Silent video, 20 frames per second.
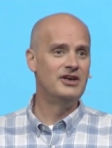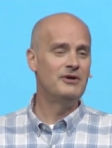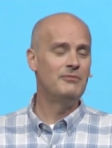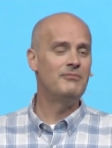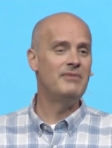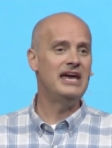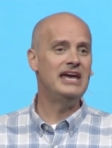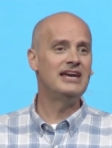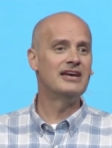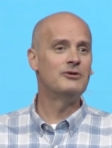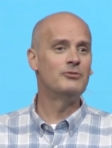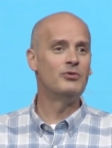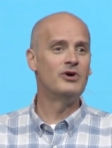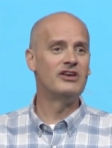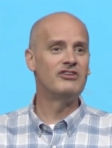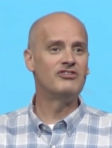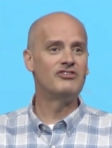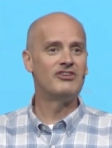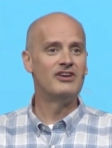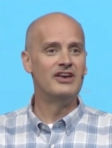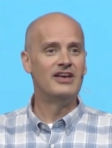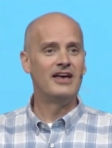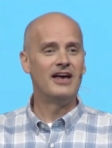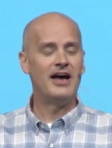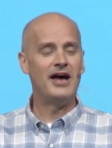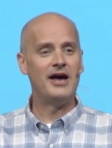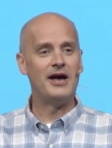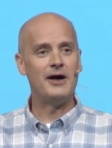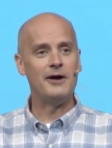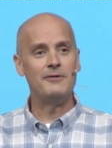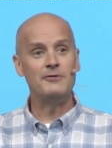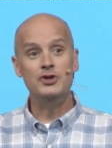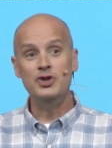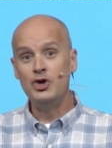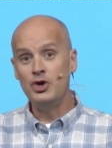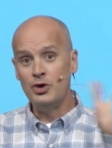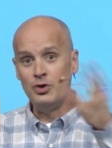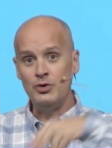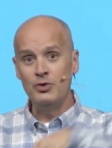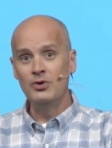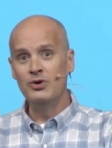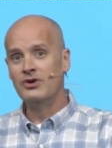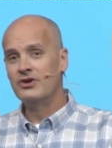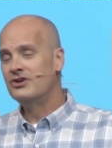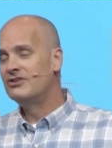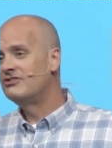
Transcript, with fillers: Megan was uh, new